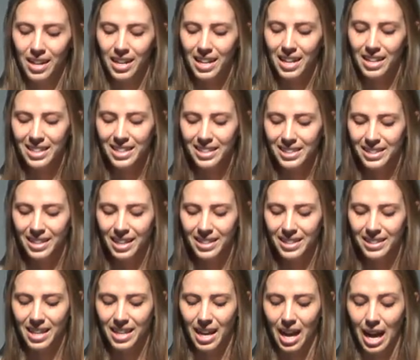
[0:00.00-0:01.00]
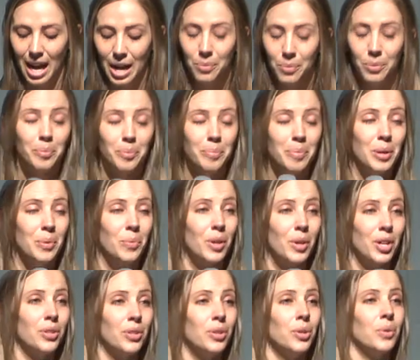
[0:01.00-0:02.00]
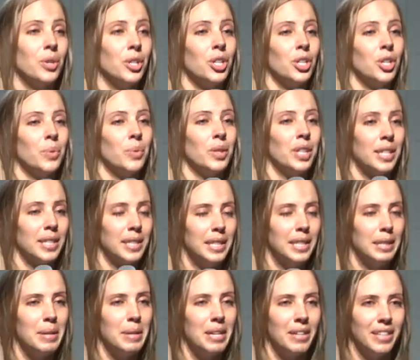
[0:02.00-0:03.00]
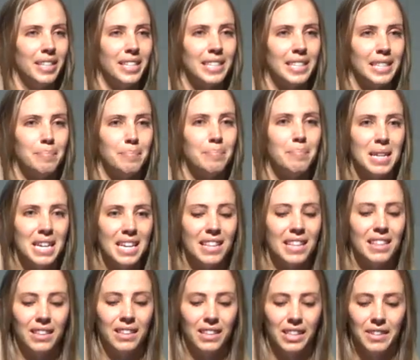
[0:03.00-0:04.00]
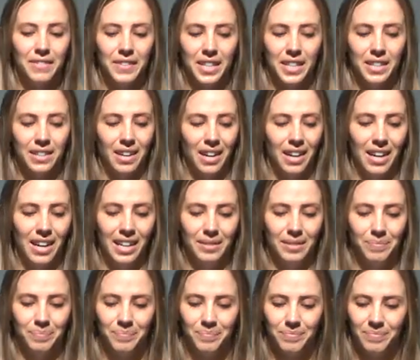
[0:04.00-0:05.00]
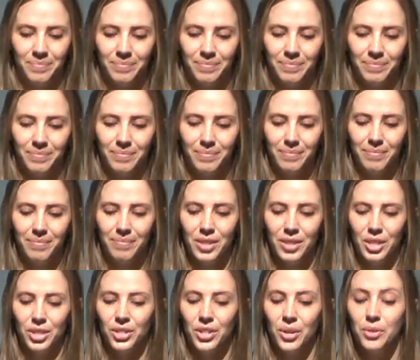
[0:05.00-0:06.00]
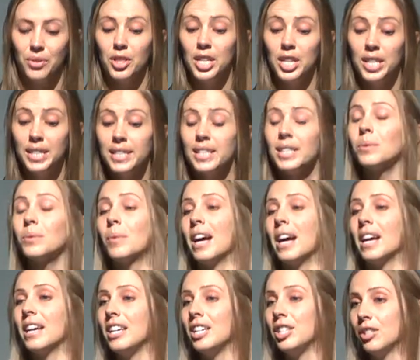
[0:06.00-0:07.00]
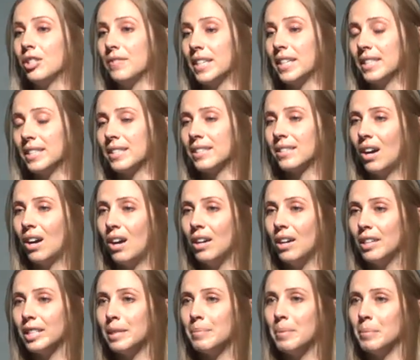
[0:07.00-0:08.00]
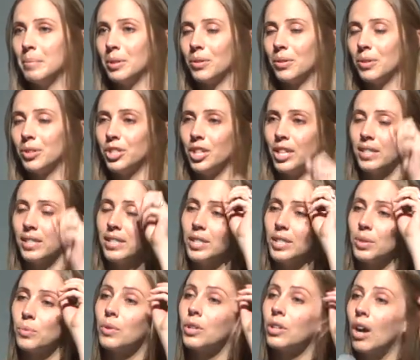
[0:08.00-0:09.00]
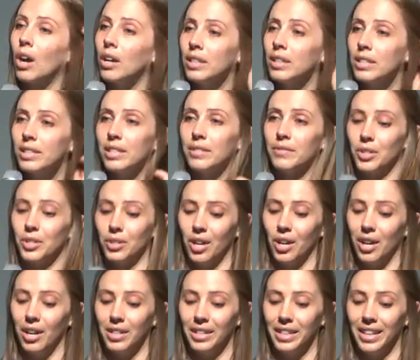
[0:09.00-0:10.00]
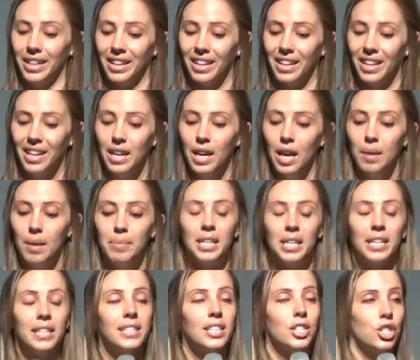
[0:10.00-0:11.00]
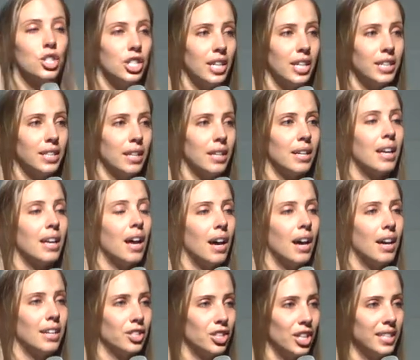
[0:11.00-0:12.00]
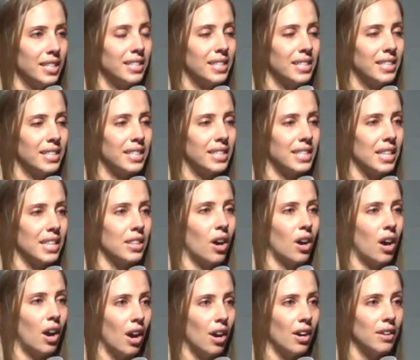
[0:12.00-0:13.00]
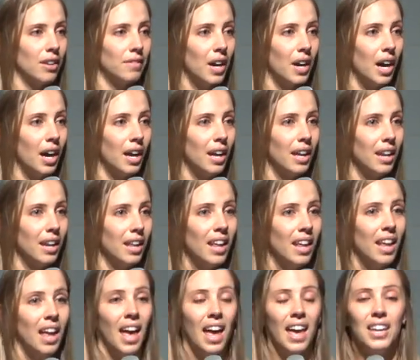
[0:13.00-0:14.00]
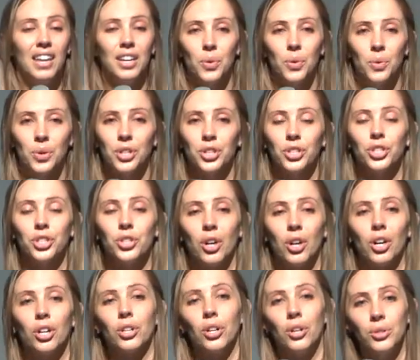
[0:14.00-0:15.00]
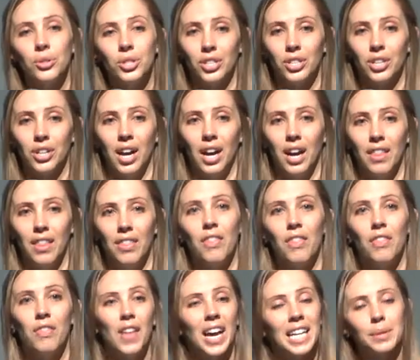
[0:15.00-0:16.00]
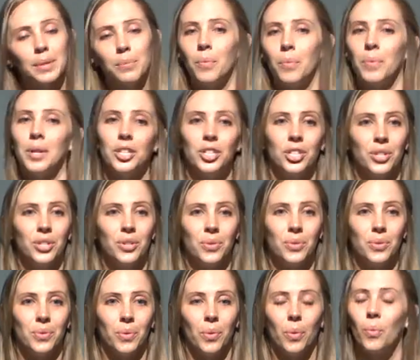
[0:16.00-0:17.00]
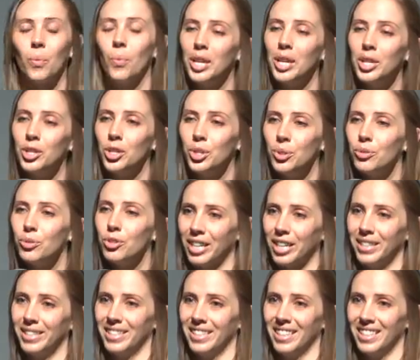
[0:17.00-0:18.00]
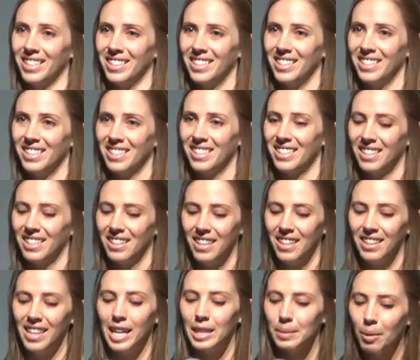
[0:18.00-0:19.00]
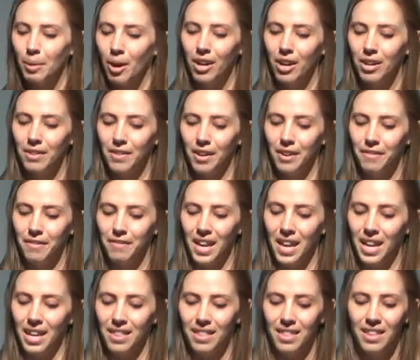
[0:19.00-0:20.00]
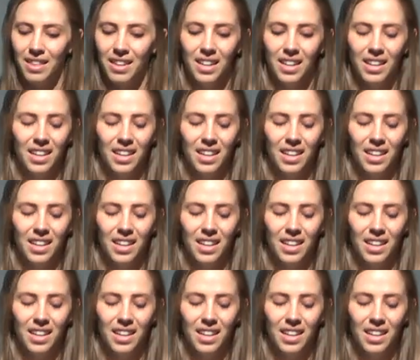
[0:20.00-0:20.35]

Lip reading: And he says that I will be with you and you will experience me, the living God. So this is why each of us is called to biblical justice regardless of your calling. Because justice is at the heart of God, and in order to draw close to God, that's what we do. We do justice. That's part of our faith.